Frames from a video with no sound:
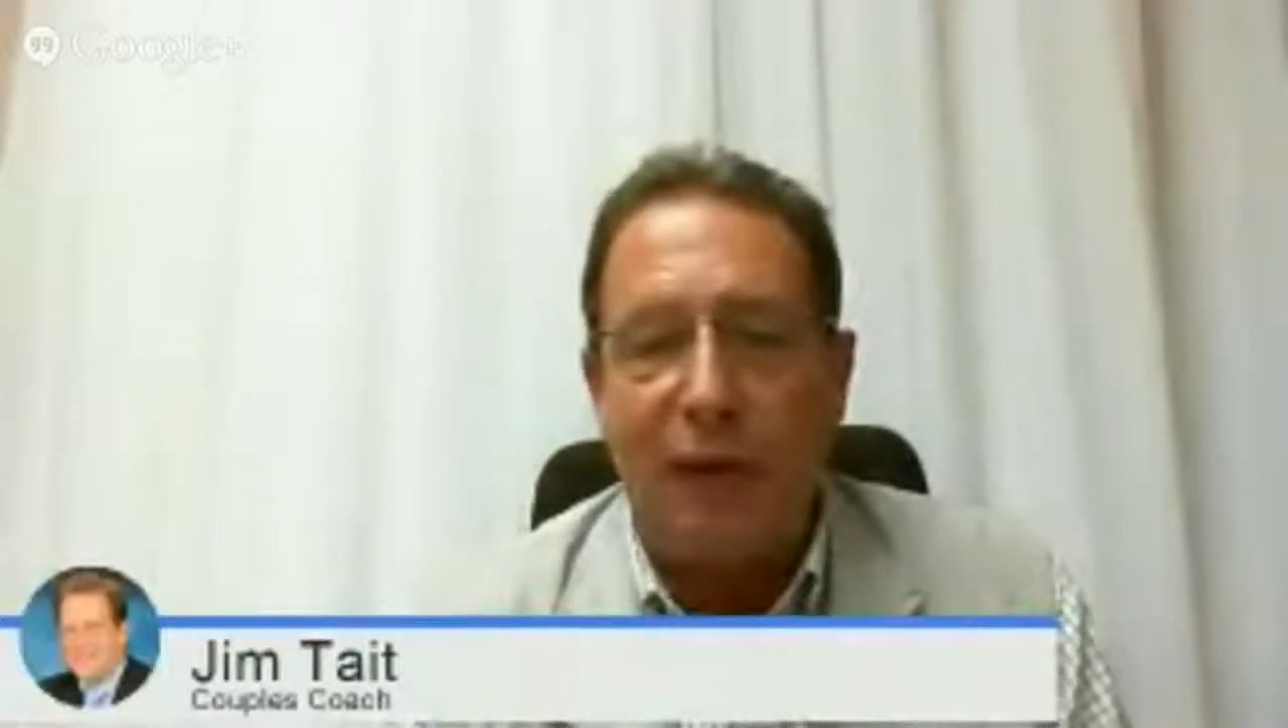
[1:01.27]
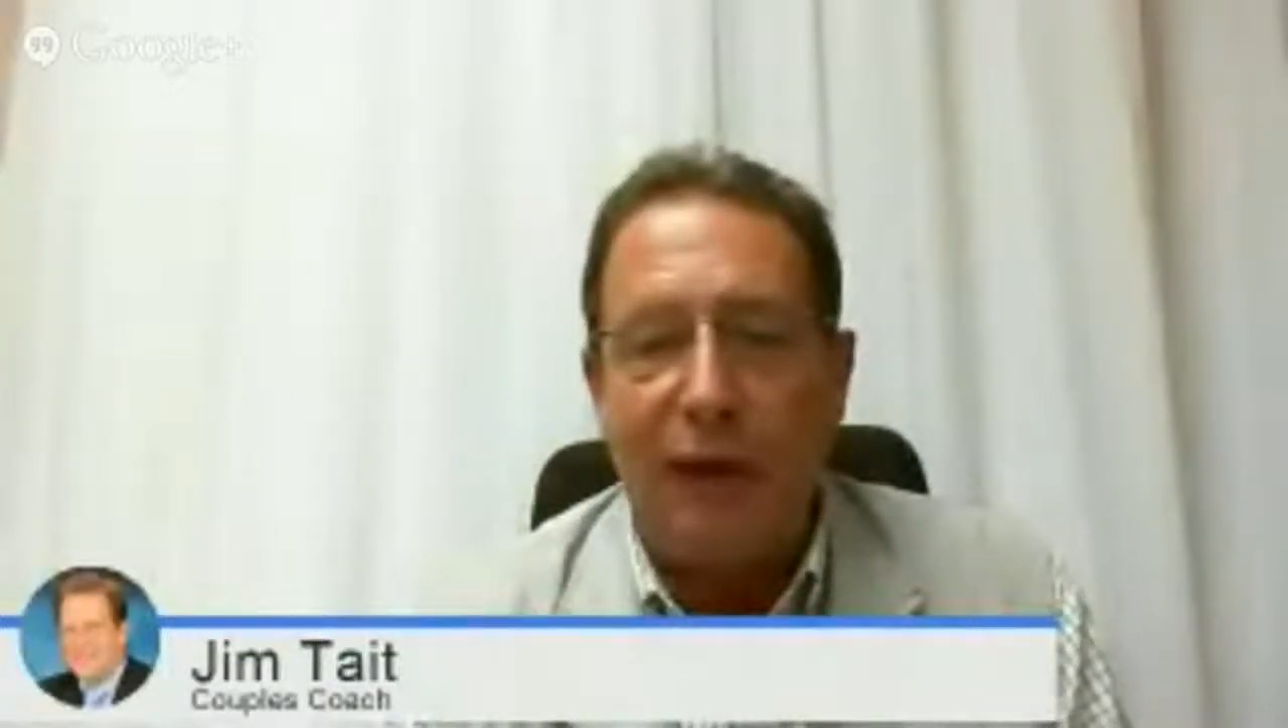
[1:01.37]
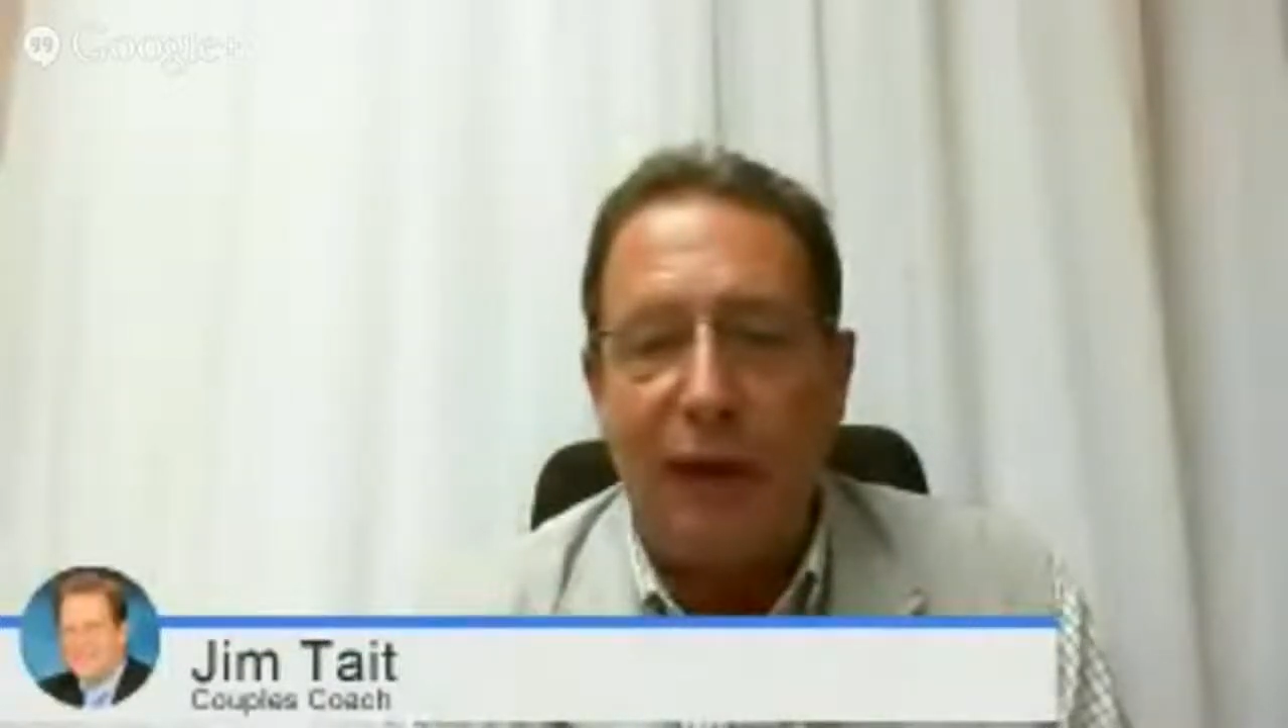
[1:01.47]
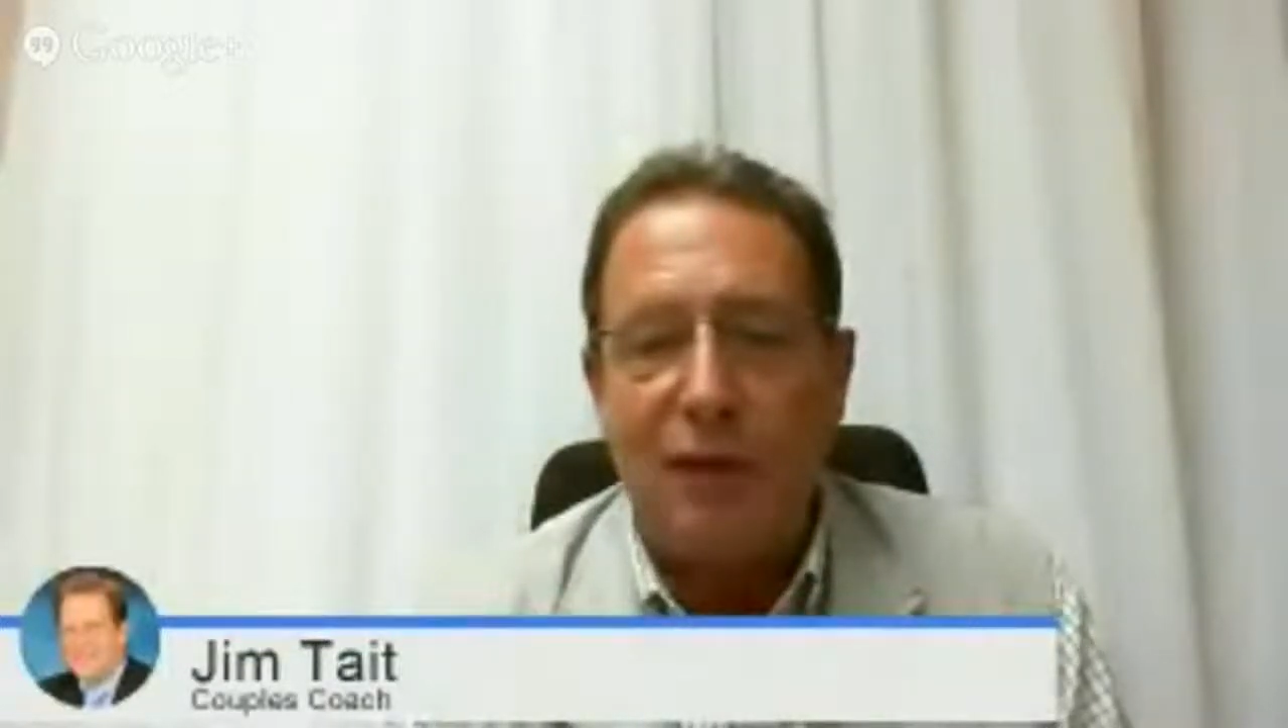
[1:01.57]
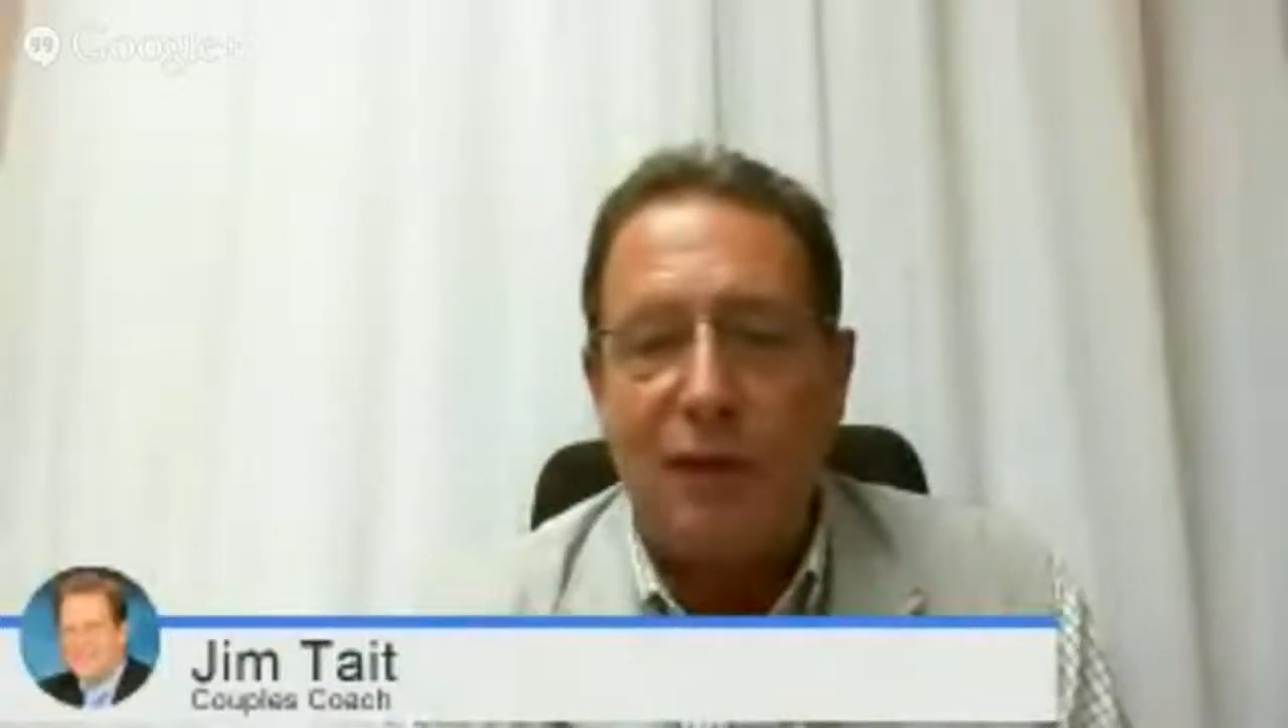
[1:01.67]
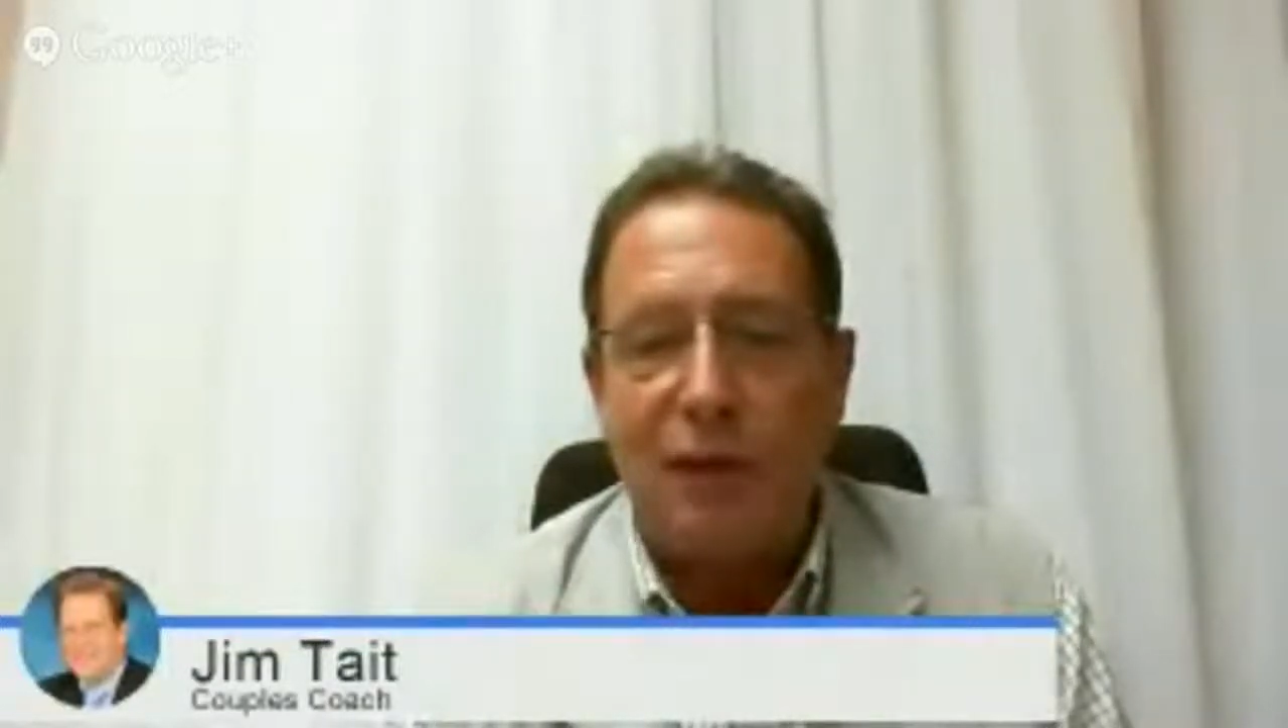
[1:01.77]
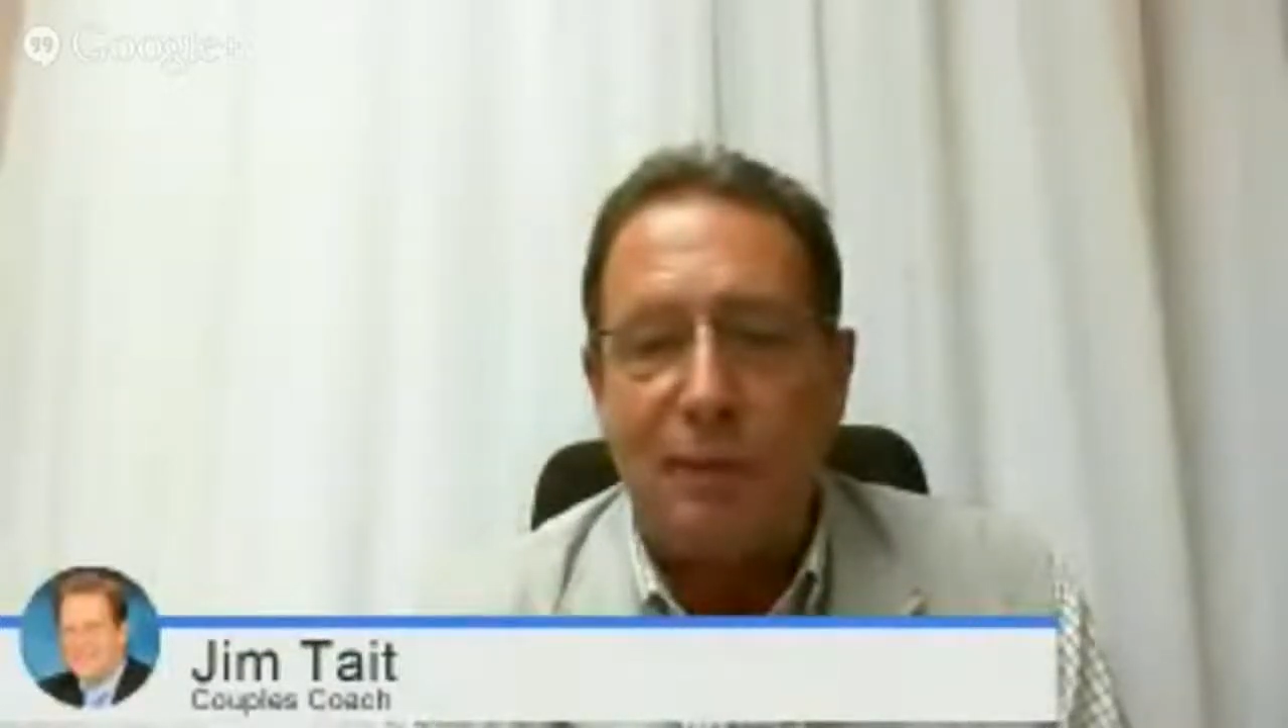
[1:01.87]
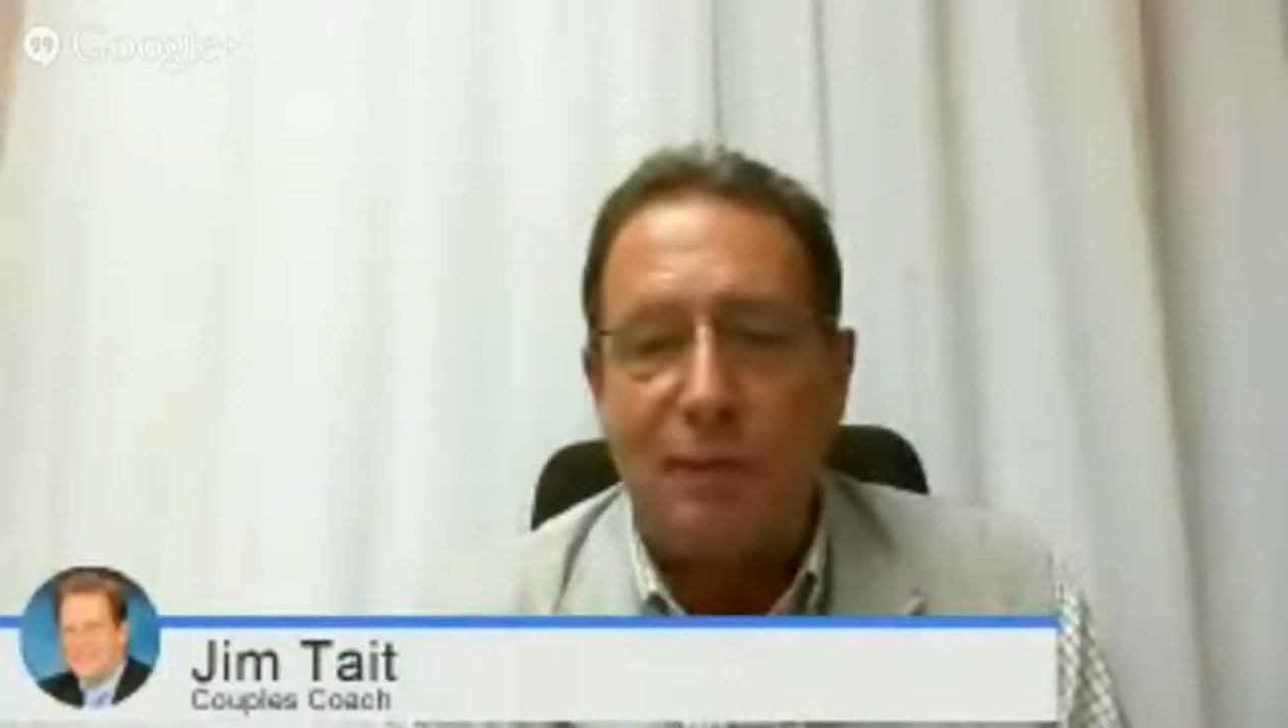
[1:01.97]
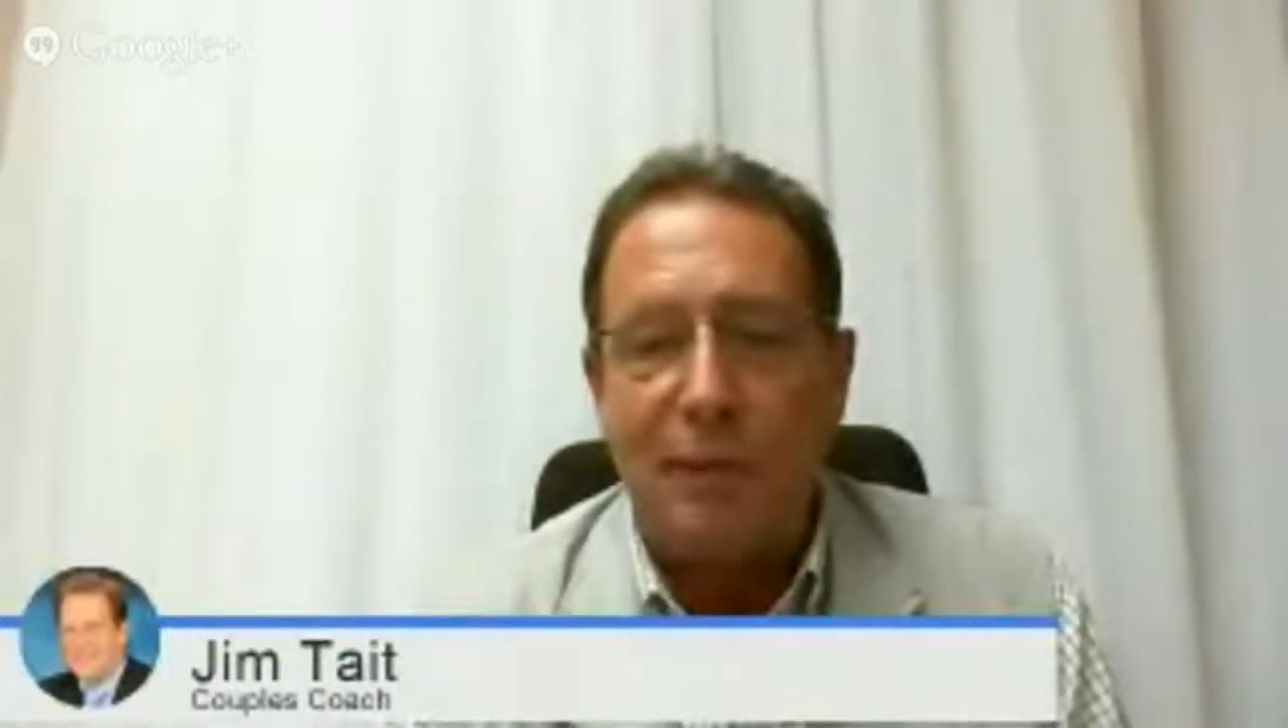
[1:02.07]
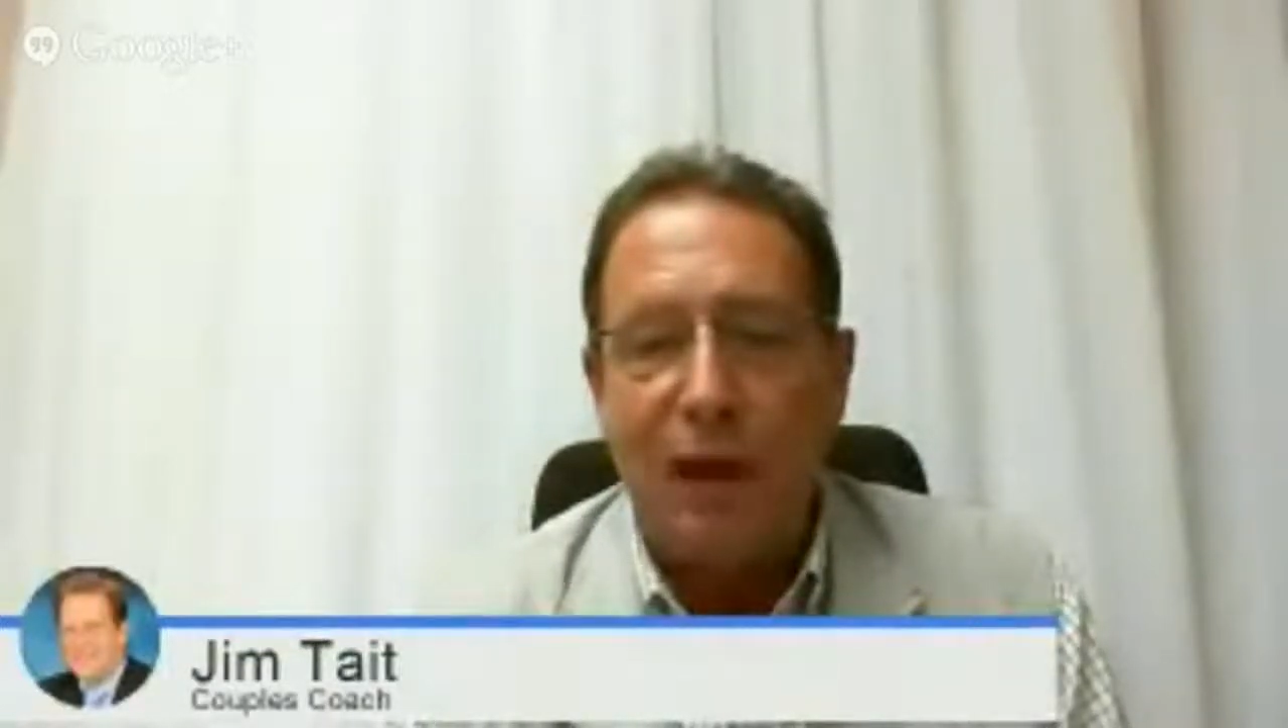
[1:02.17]
our
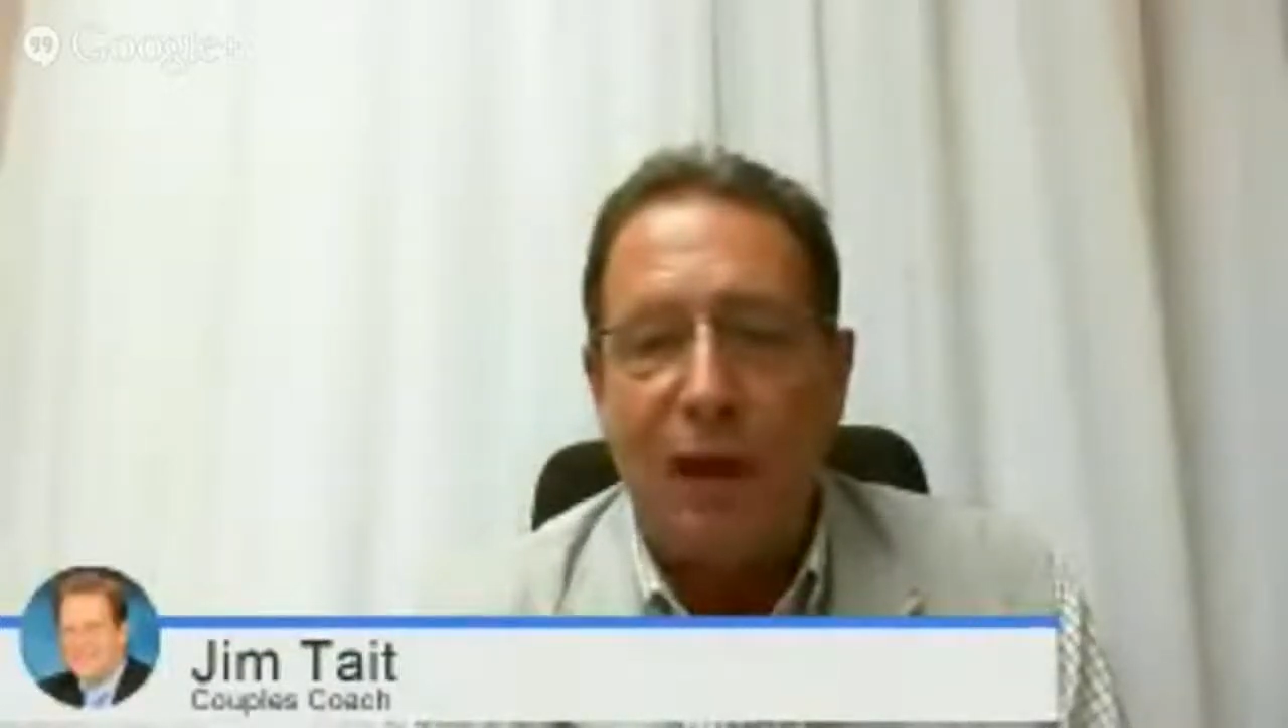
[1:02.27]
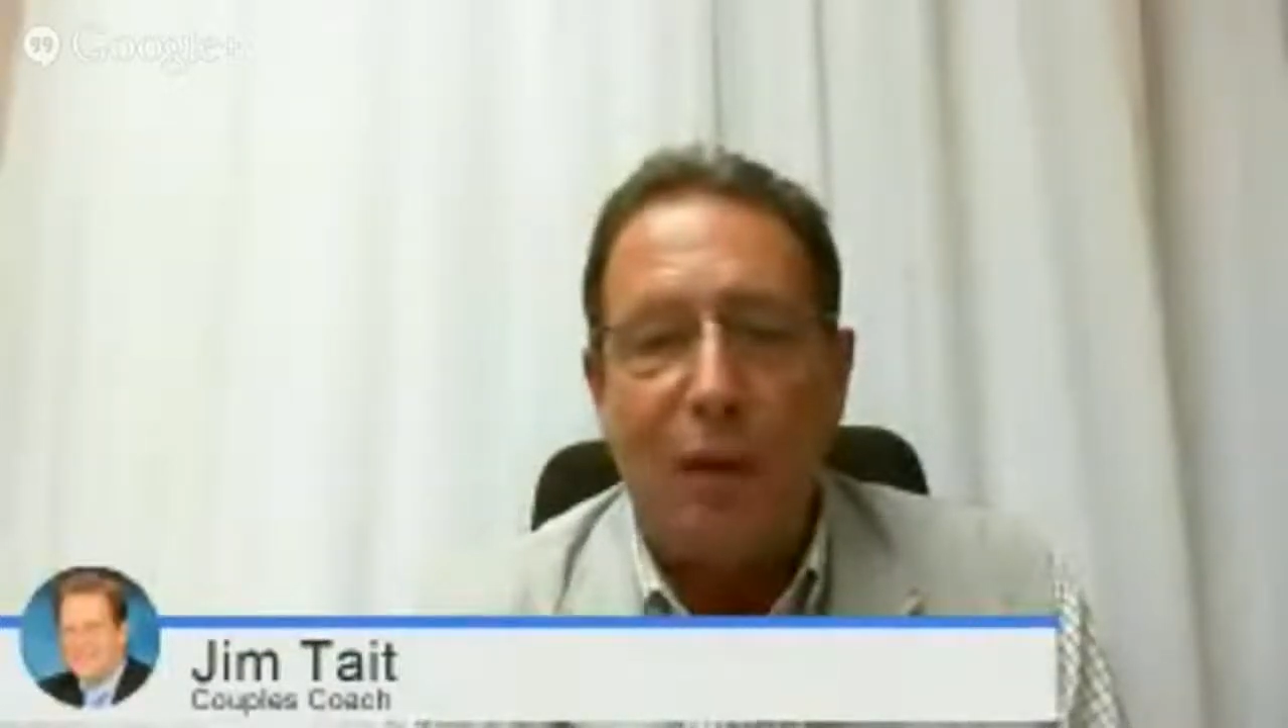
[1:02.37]
relationships